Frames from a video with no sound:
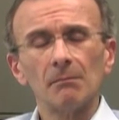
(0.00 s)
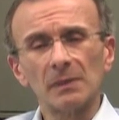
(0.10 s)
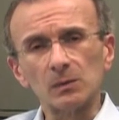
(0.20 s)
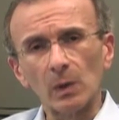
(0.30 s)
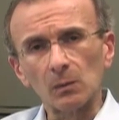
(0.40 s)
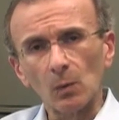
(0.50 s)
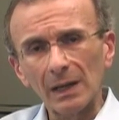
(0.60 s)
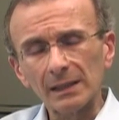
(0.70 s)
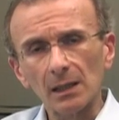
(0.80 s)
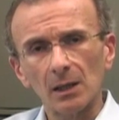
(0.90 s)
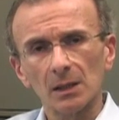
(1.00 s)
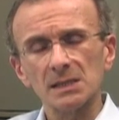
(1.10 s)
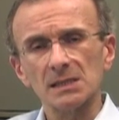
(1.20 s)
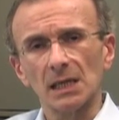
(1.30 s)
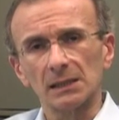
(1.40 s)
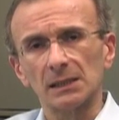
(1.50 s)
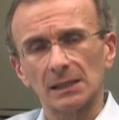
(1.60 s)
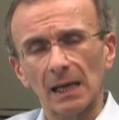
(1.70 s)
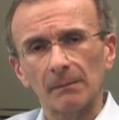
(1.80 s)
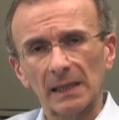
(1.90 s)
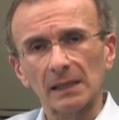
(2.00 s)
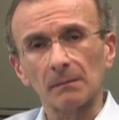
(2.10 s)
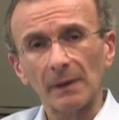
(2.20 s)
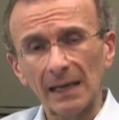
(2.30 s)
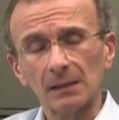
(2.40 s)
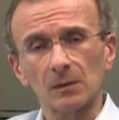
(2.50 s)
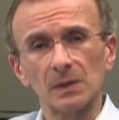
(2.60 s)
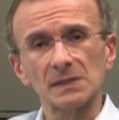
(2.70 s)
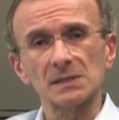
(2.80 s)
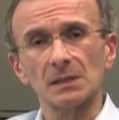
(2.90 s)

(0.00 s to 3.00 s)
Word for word: but when one looks at the diabetic pancreas,